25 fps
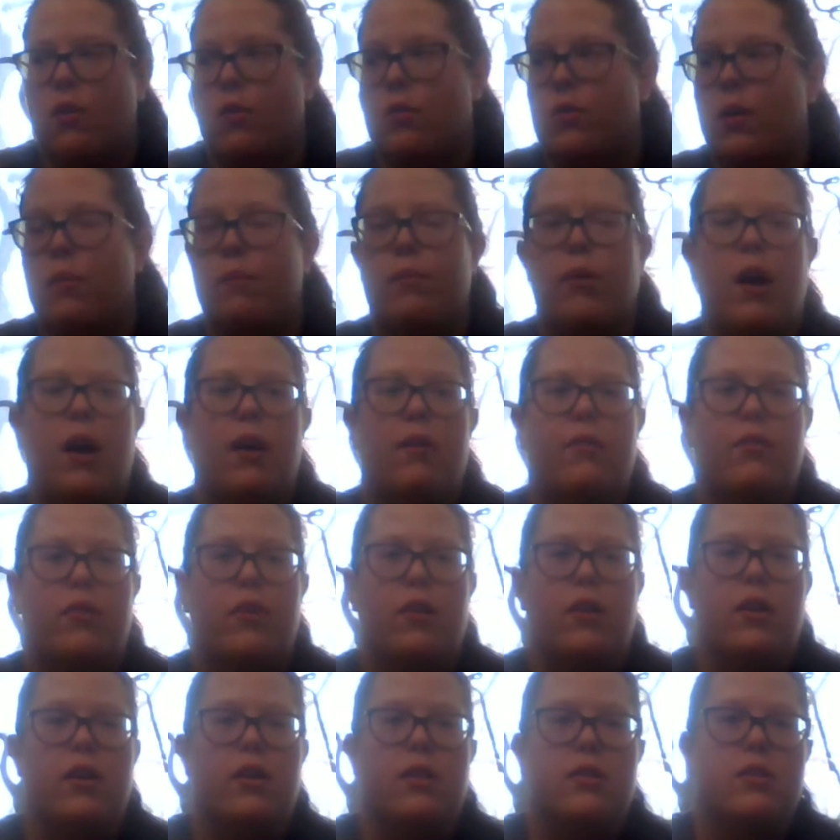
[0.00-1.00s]
Go abroad
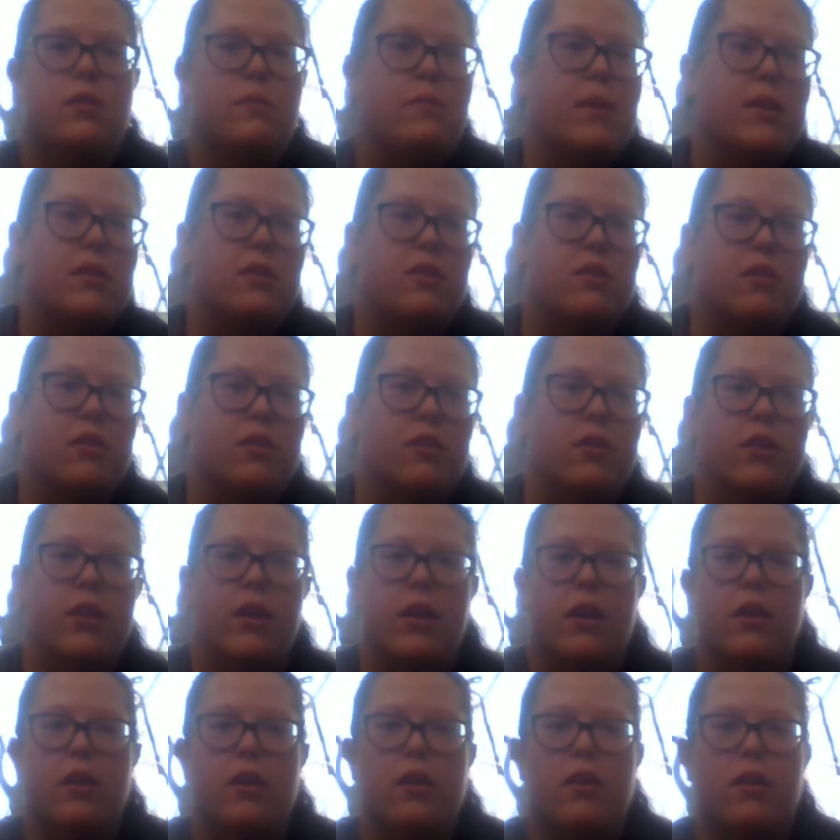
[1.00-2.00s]
for a semester or a
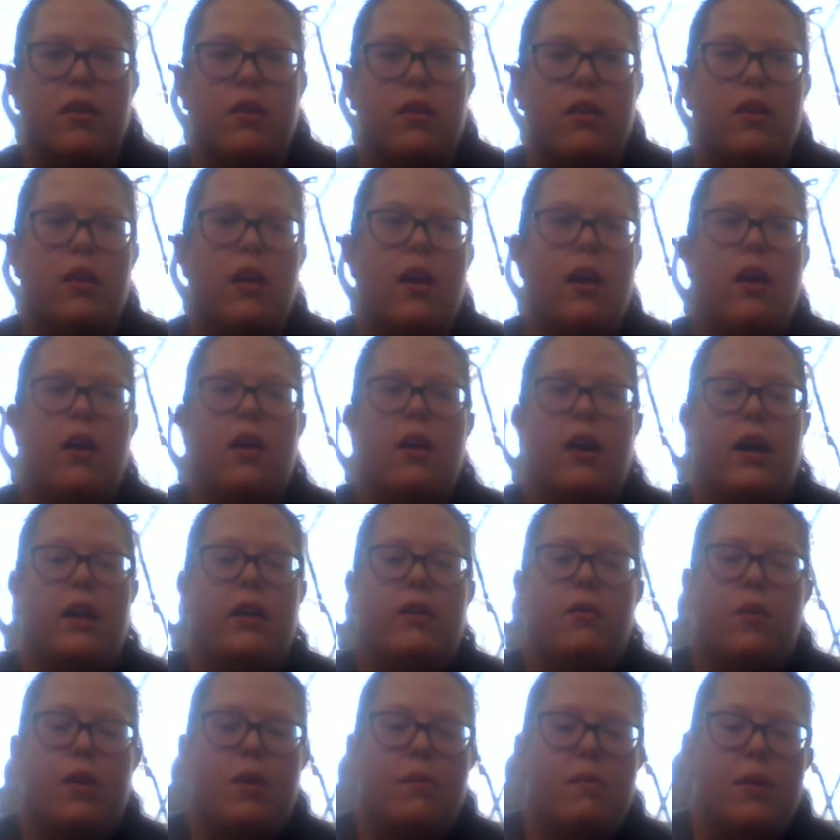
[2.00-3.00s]
year. I
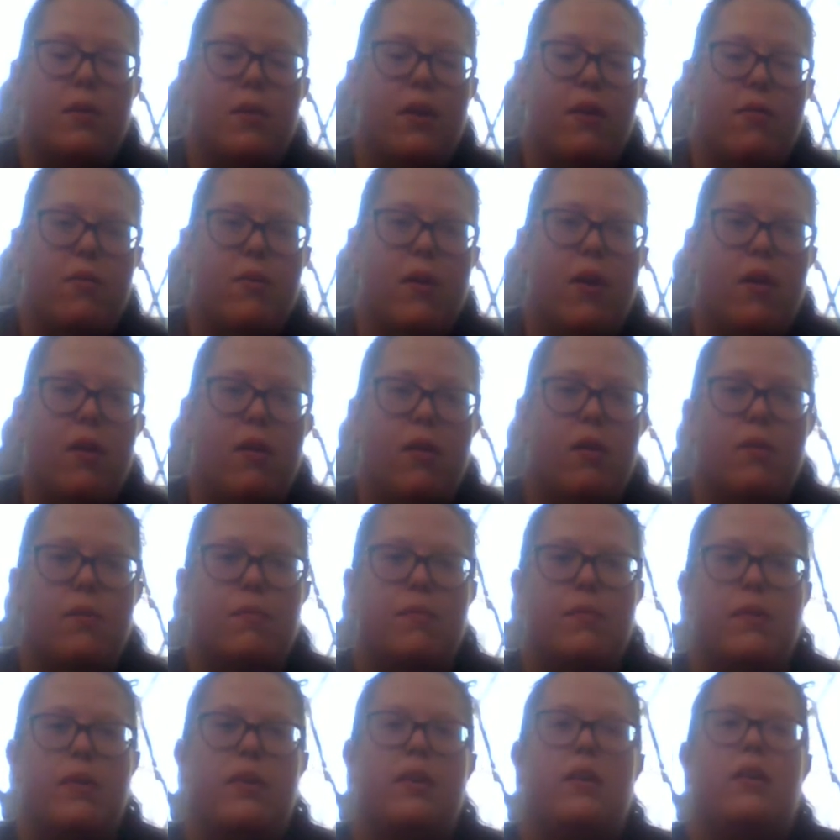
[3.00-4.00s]
didn't want to be away from home.